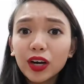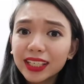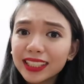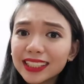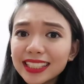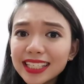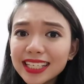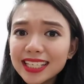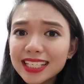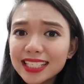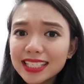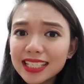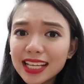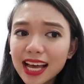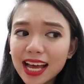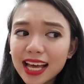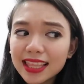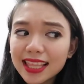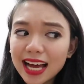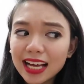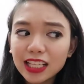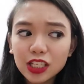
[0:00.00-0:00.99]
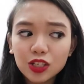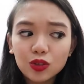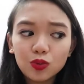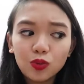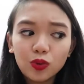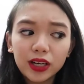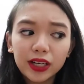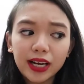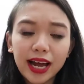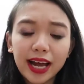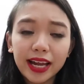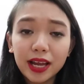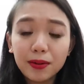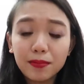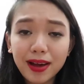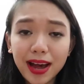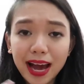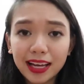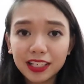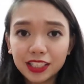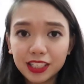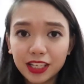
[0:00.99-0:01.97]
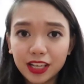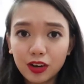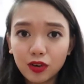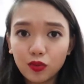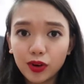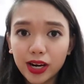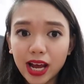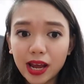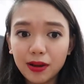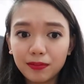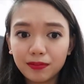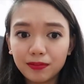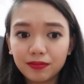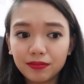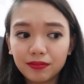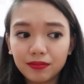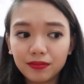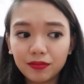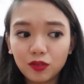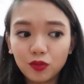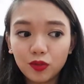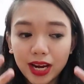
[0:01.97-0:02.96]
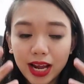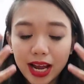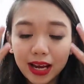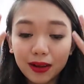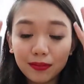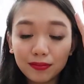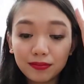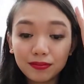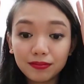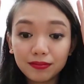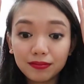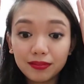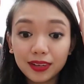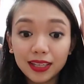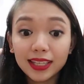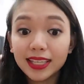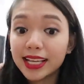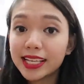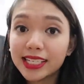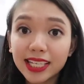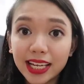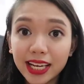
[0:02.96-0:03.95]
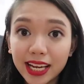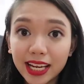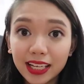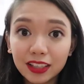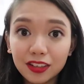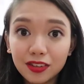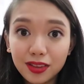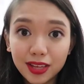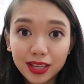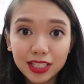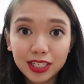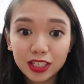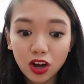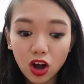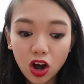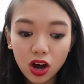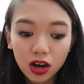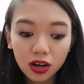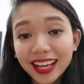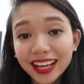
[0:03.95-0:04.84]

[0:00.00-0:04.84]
or at least that's what I imagine when I'm listening to this song.